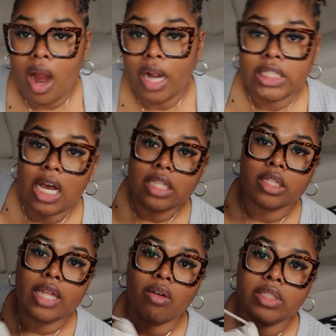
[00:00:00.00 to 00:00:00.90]
All right, y'all, so
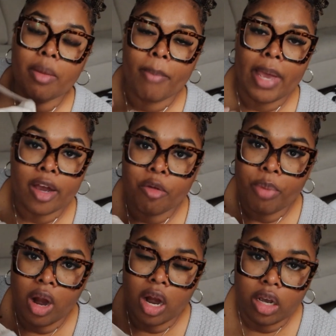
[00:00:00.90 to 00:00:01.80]
that was the makeup
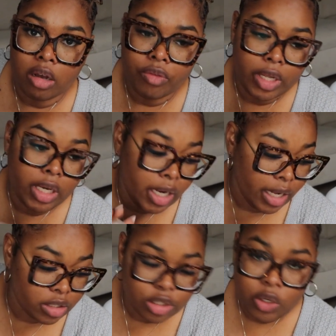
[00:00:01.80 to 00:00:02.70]
part of it.
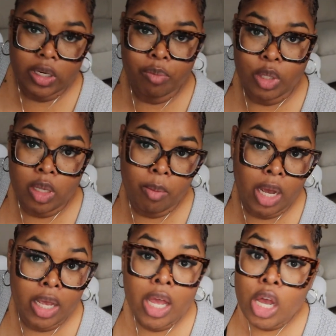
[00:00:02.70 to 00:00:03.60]
Next is going to be
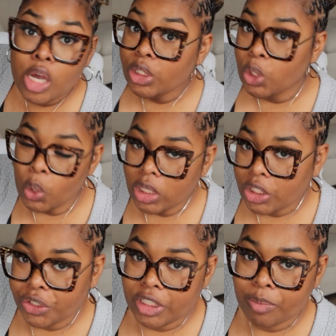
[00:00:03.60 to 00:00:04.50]
my
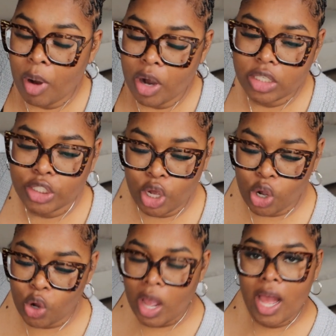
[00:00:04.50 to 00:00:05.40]
toiletries part.
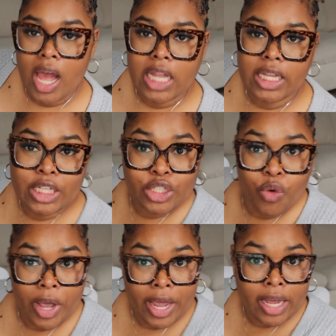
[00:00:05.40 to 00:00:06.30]
So let's
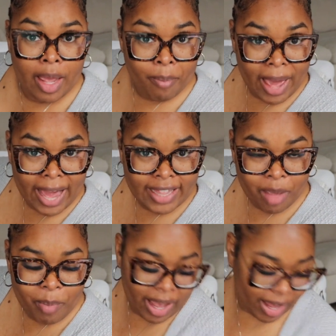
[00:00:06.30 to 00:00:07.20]
go ahead and pack
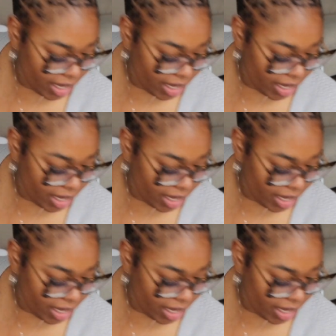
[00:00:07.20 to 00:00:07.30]
that bag.